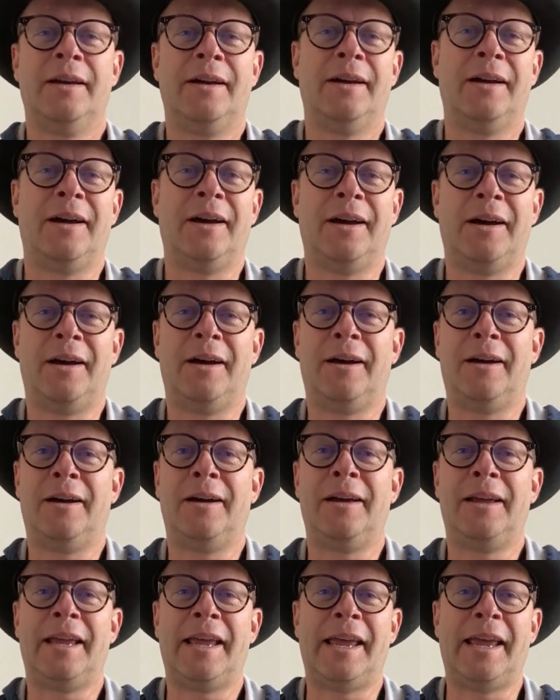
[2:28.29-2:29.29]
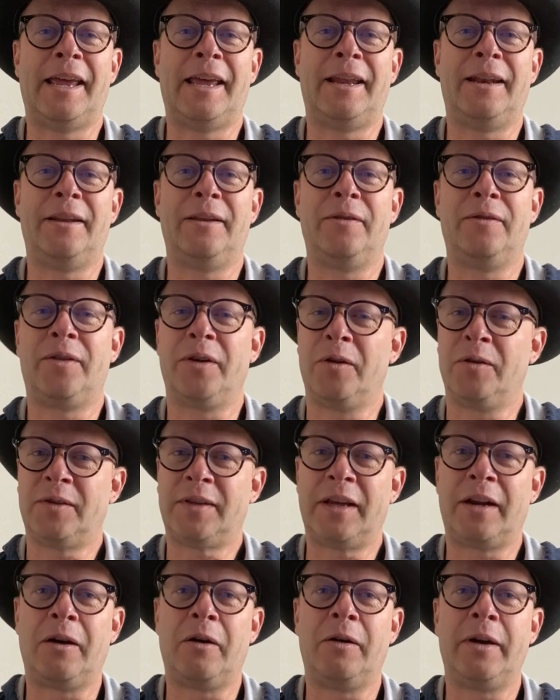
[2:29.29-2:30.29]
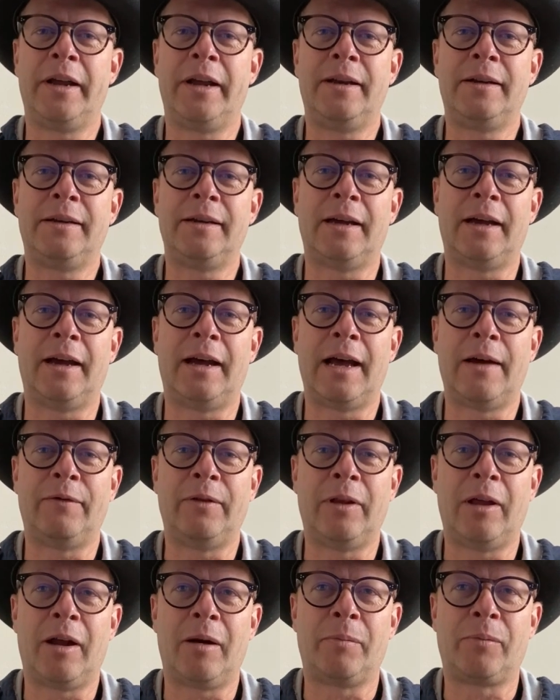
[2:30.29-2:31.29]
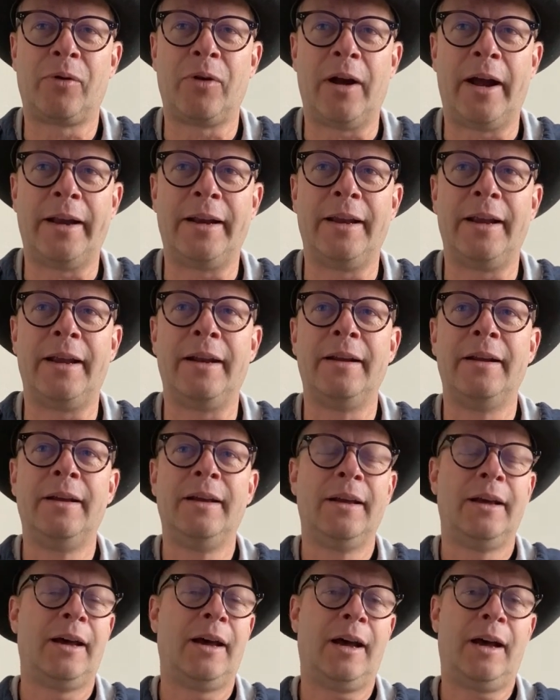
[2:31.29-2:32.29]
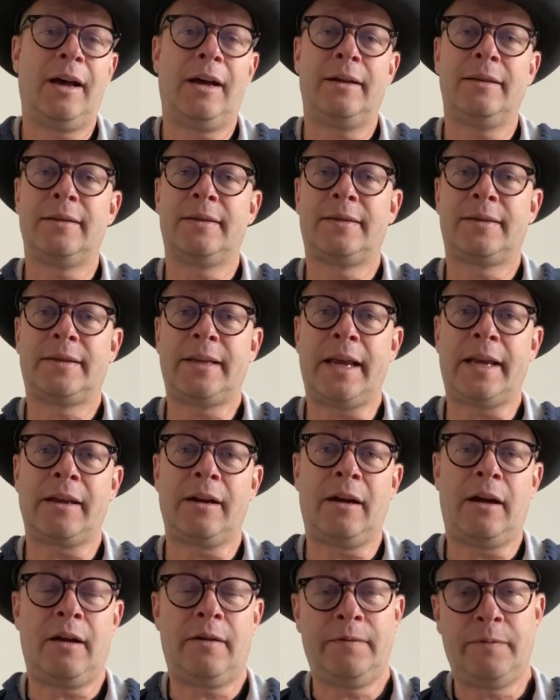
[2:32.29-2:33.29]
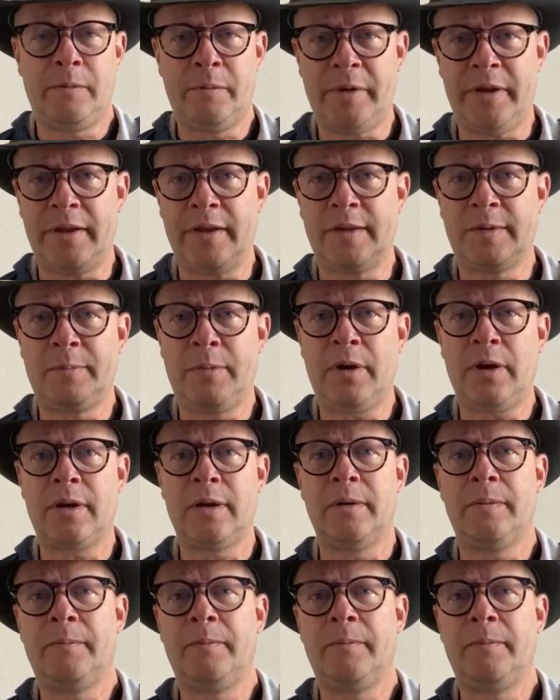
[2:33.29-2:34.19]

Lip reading: and those that own it have a lot of pride in it. Second off would be this book.